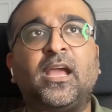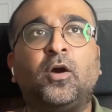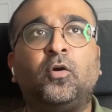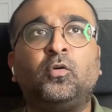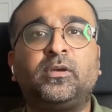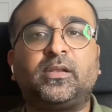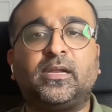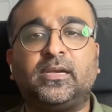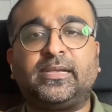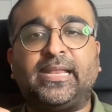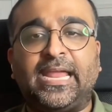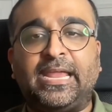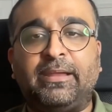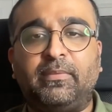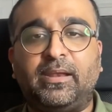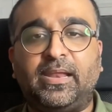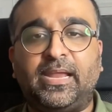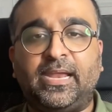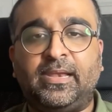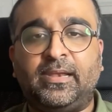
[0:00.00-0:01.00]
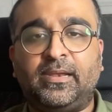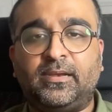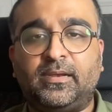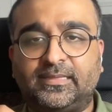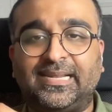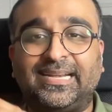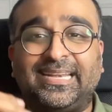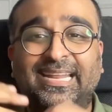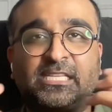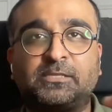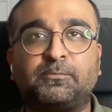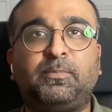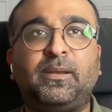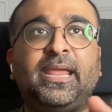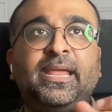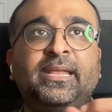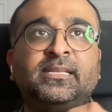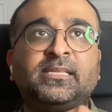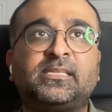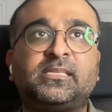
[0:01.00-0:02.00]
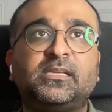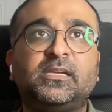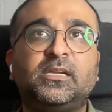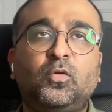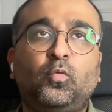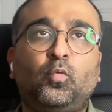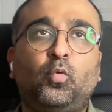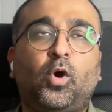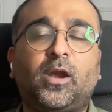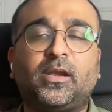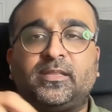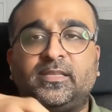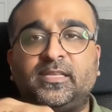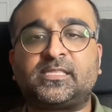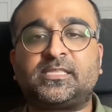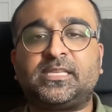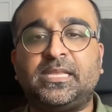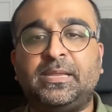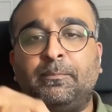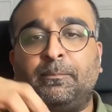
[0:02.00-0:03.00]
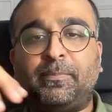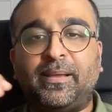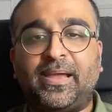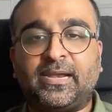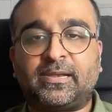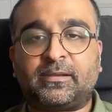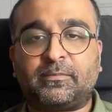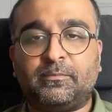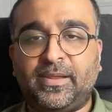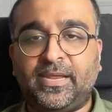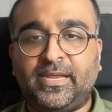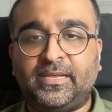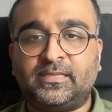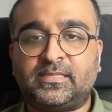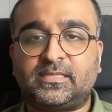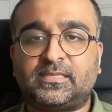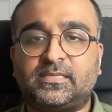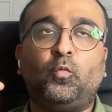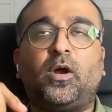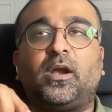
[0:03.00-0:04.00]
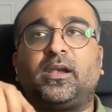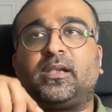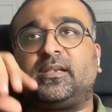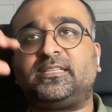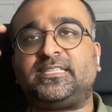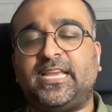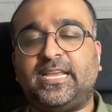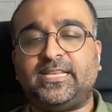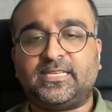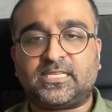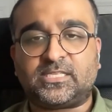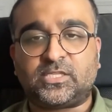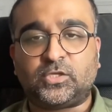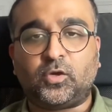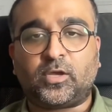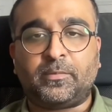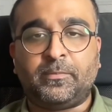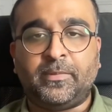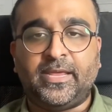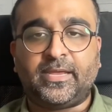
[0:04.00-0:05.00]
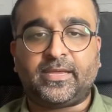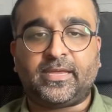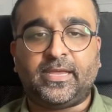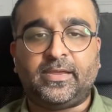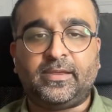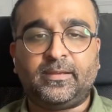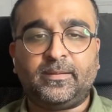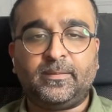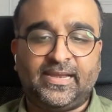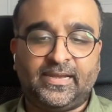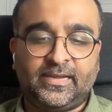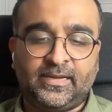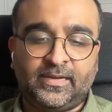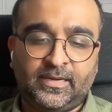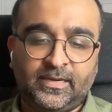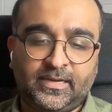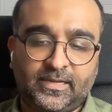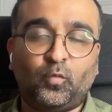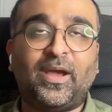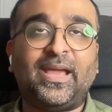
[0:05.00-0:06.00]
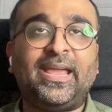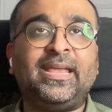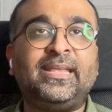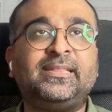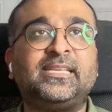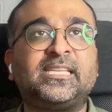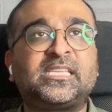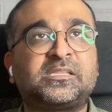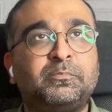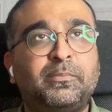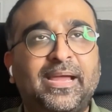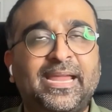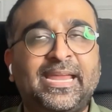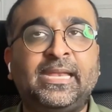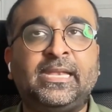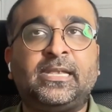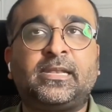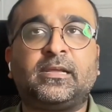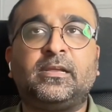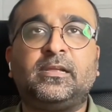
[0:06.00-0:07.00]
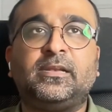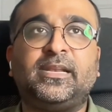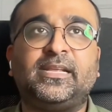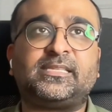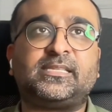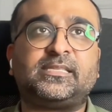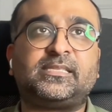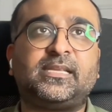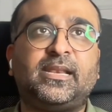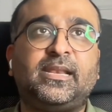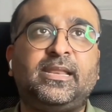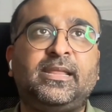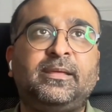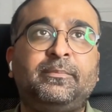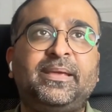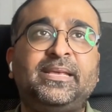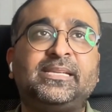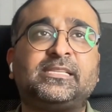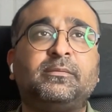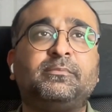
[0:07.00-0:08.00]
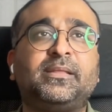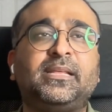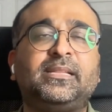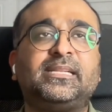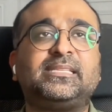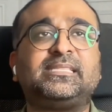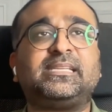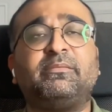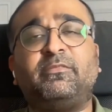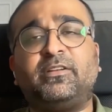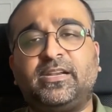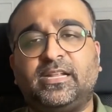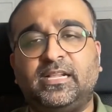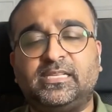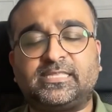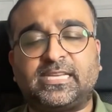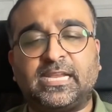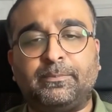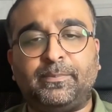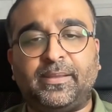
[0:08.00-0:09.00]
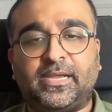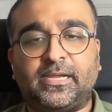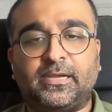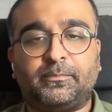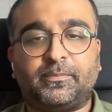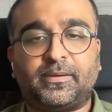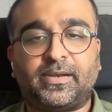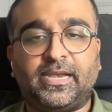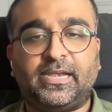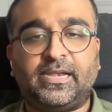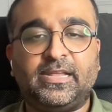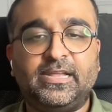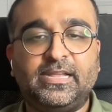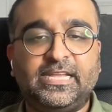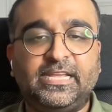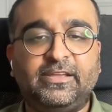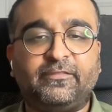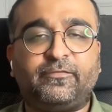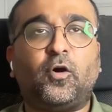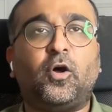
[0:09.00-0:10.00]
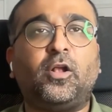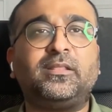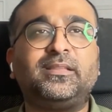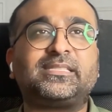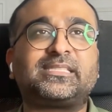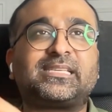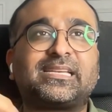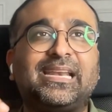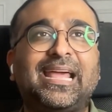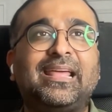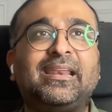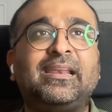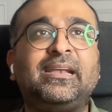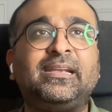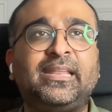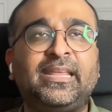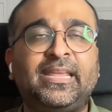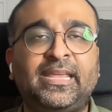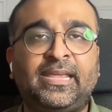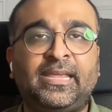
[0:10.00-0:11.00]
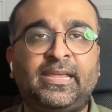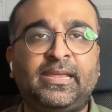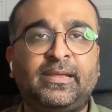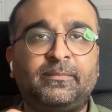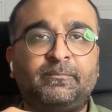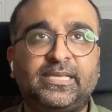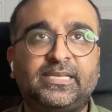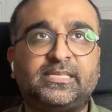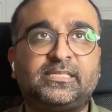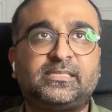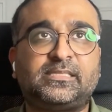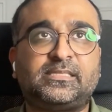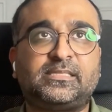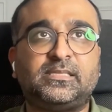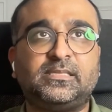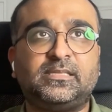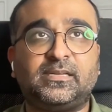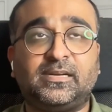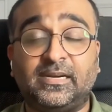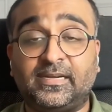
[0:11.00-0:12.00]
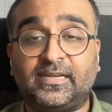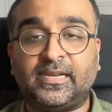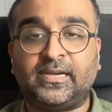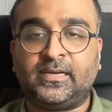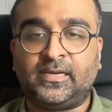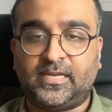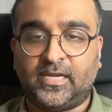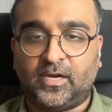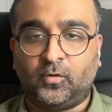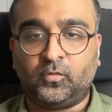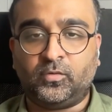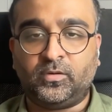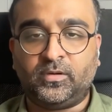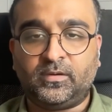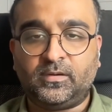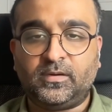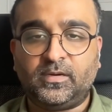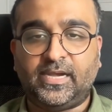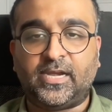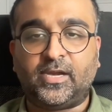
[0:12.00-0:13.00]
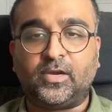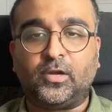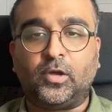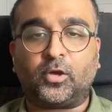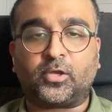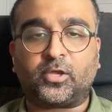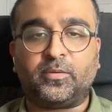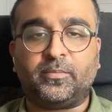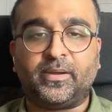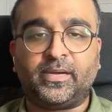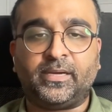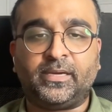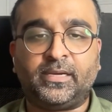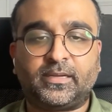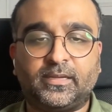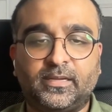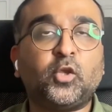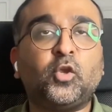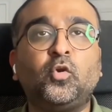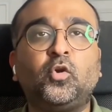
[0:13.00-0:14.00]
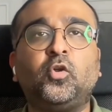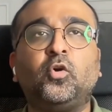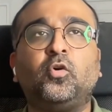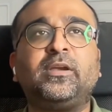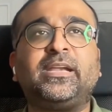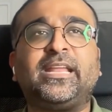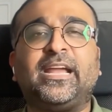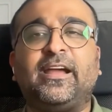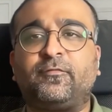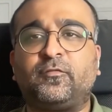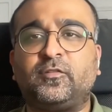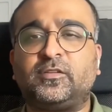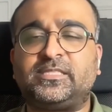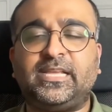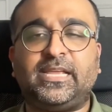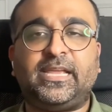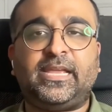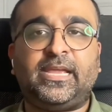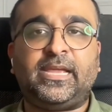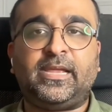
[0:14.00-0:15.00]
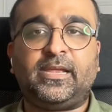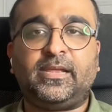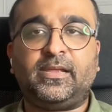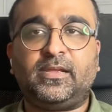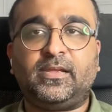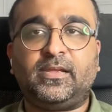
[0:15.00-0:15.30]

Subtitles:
out a timeline that explains what this impact means, what changes you are making, and why this might necessarily be something that someone else can pick up, right? If all this clarity is written down in a document, you don't have to say